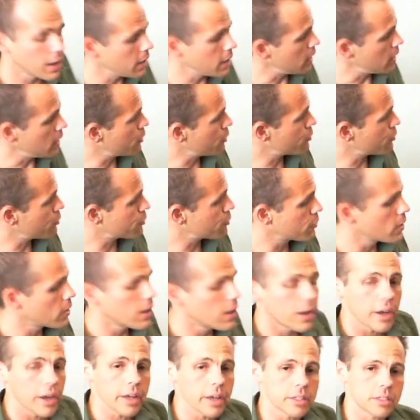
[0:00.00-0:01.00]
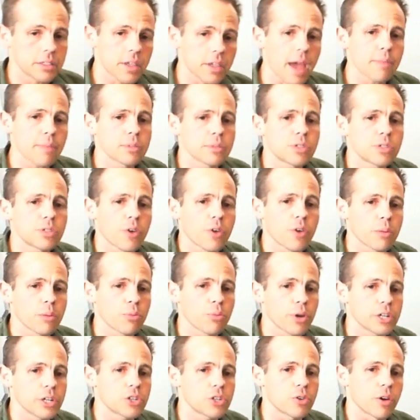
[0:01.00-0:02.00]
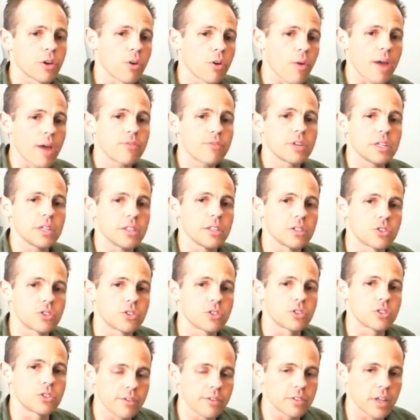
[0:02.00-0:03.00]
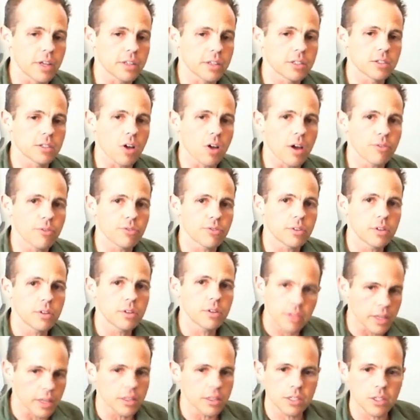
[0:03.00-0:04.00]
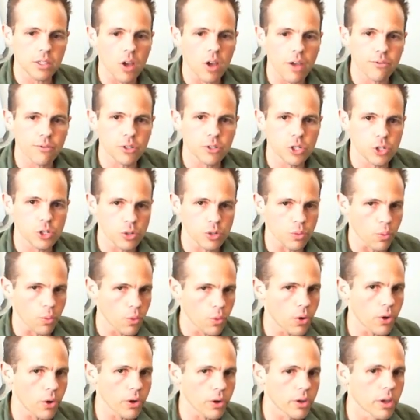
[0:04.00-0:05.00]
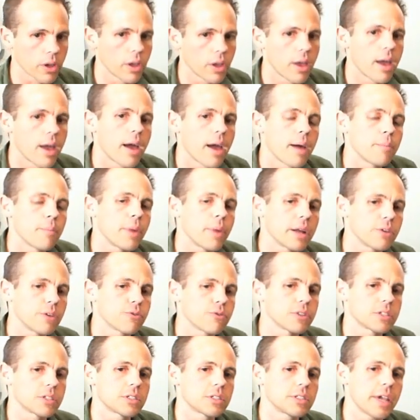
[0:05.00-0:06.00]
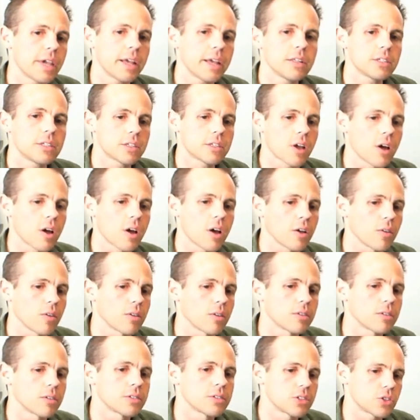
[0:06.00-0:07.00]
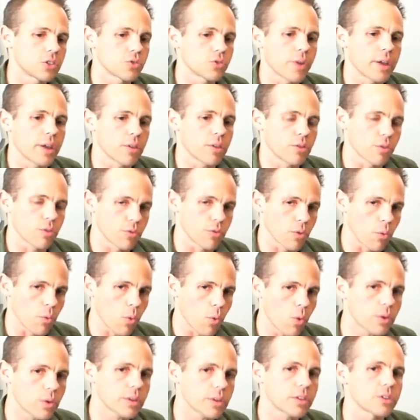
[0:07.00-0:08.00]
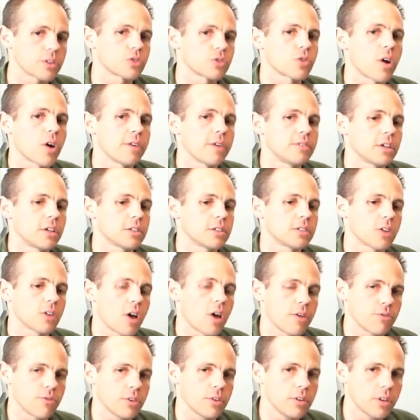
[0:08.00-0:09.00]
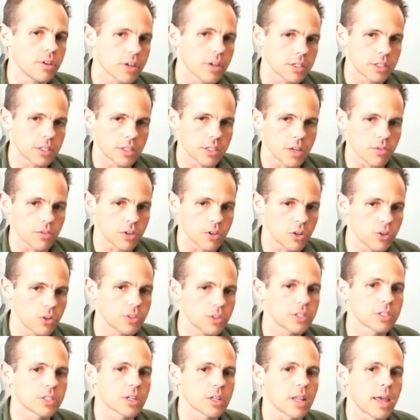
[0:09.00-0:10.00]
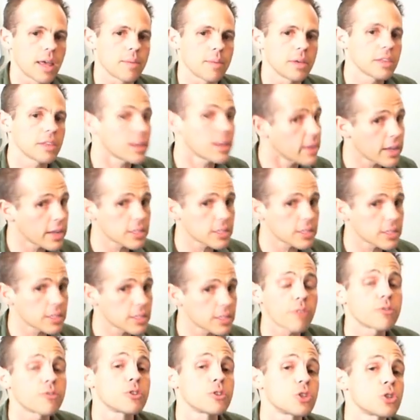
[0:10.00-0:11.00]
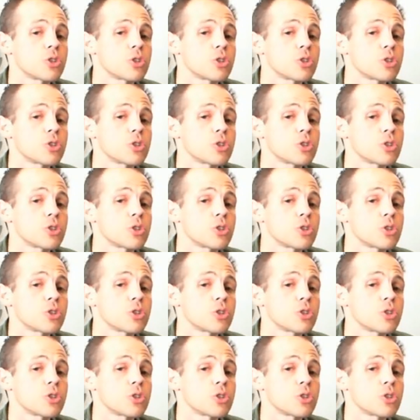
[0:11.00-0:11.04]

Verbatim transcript: if it's atmospheric pressure and gravity that drives that siphon, then the siphon shouldn't work. But if it's tensile strength of the water that drives that siphon, as Stephen Hughes is claiming, then that siphon